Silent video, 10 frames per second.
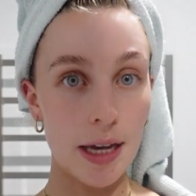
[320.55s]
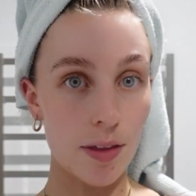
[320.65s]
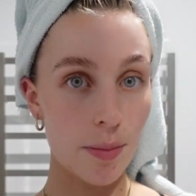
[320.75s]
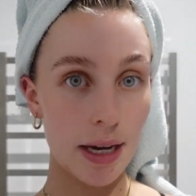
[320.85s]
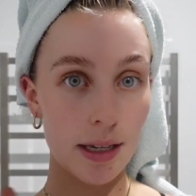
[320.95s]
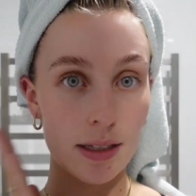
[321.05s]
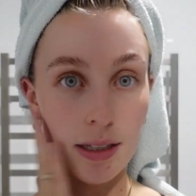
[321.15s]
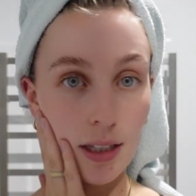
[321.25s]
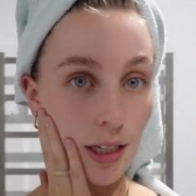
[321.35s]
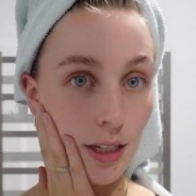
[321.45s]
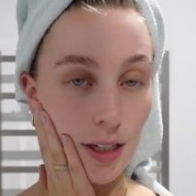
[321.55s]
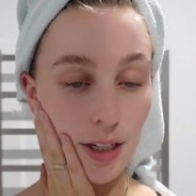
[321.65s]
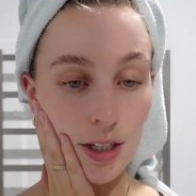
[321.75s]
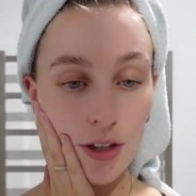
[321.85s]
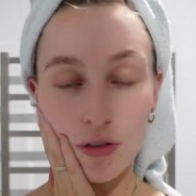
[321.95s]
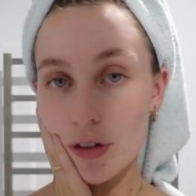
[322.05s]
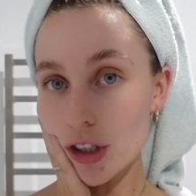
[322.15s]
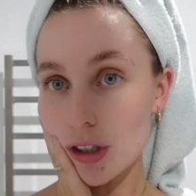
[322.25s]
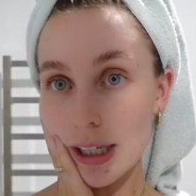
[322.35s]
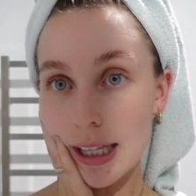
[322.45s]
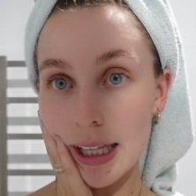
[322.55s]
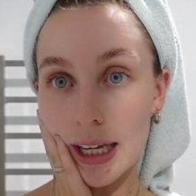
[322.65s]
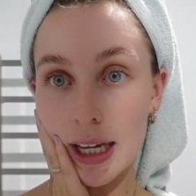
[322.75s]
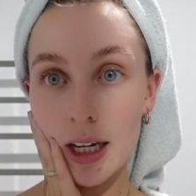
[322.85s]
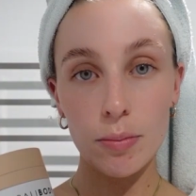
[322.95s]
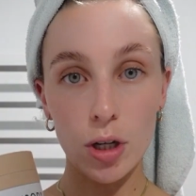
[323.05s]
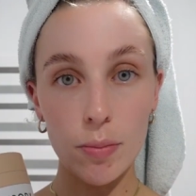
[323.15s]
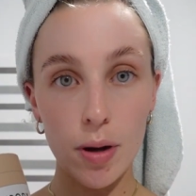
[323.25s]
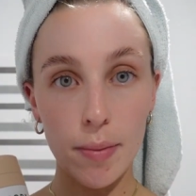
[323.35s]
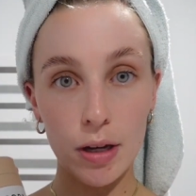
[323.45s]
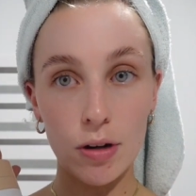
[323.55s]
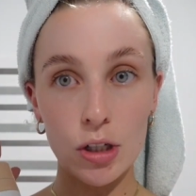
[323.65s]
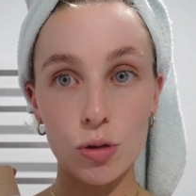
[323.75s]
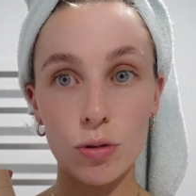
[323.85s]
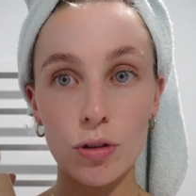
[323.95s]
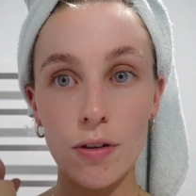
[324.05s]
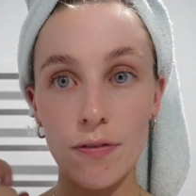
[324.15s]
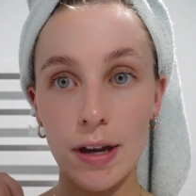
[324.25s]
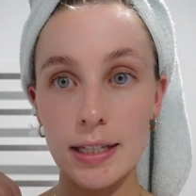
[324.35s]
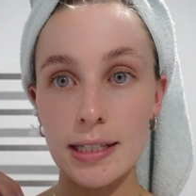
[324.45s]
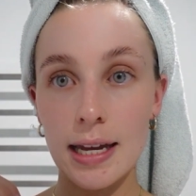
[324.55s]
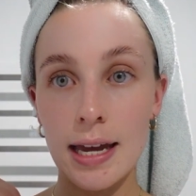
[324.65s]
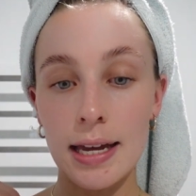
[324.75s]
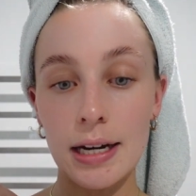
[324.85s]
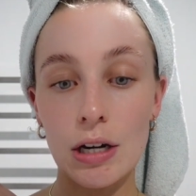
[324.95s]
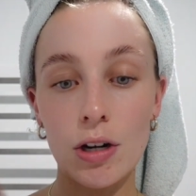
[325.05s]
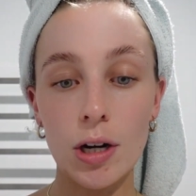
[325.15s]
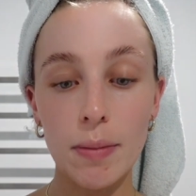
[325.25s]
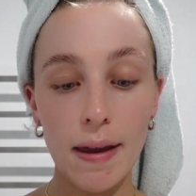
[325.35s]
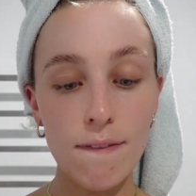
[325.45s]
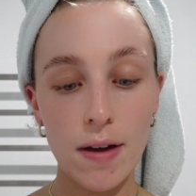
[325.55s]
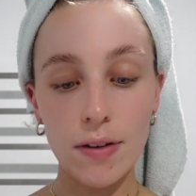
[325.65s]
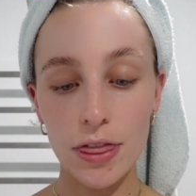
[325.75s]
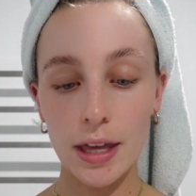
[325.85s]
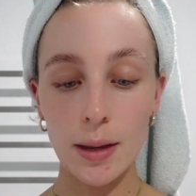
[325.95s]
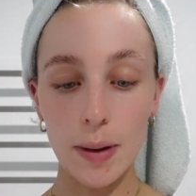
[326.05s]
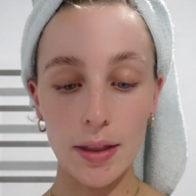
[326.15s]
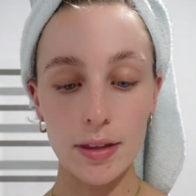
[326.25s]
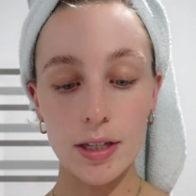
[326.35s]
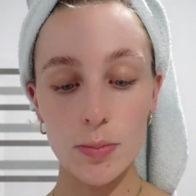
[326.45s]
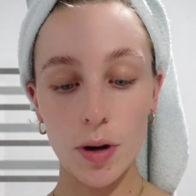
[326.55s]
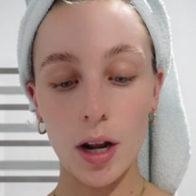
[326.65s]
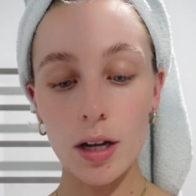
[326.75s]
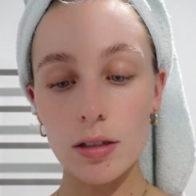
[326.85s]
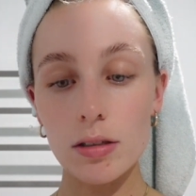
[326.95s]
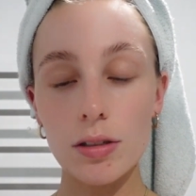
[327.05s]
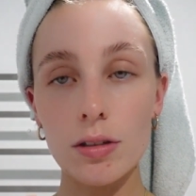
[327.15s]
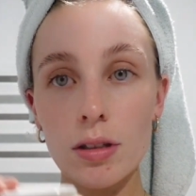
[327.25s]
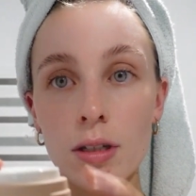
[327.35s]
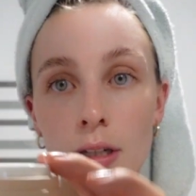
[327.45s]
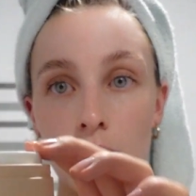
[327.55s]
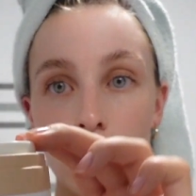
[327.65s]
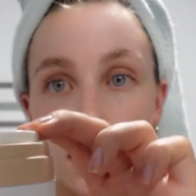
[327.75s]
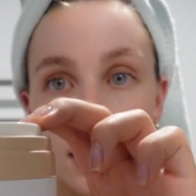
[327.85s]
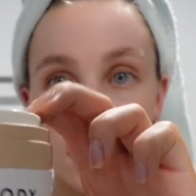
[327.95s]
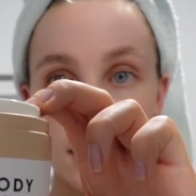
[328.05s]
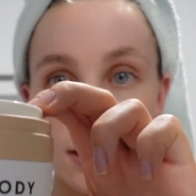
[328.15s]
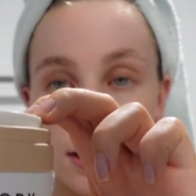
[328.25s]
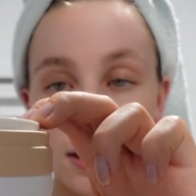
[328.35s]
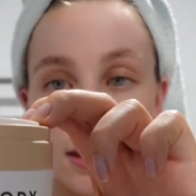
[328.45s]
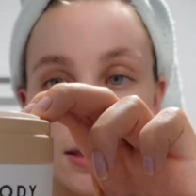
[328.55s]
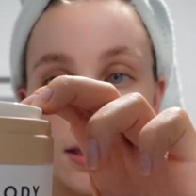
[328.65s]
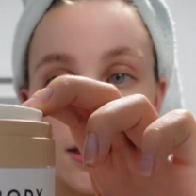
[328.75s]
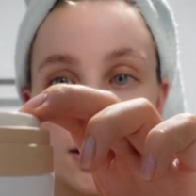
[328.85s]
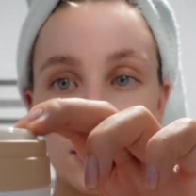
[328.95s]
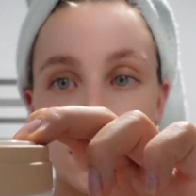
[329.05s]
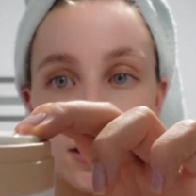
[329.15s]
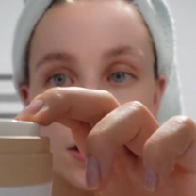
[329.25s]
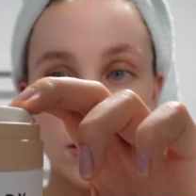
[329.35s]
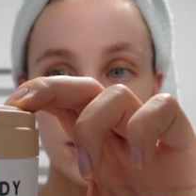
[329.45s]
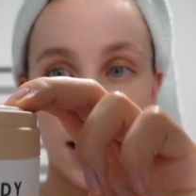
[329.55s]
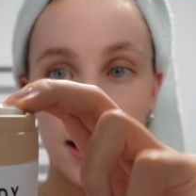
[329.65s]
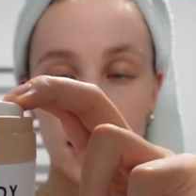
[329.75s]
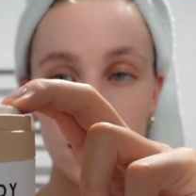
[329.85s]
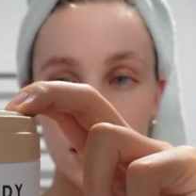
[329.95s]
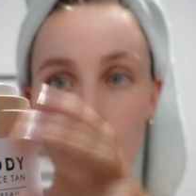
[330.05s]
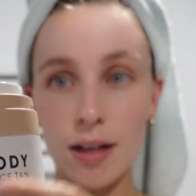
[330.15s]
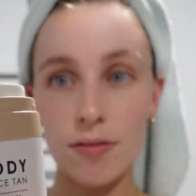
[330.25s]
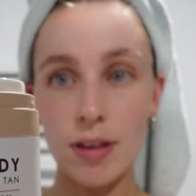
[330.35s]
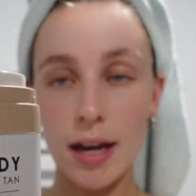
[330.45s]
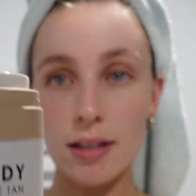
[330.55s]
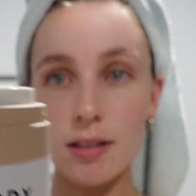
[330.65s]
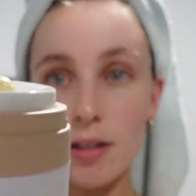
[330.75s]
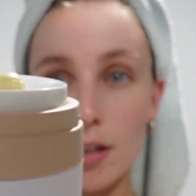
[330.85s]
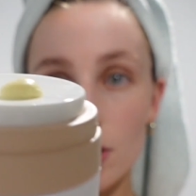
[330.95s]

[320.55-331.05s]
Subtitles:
Now that my skin is freshly clean, I'm gonna pop my gradual face tan on. My favorite thing about this product is the container. I love that. So I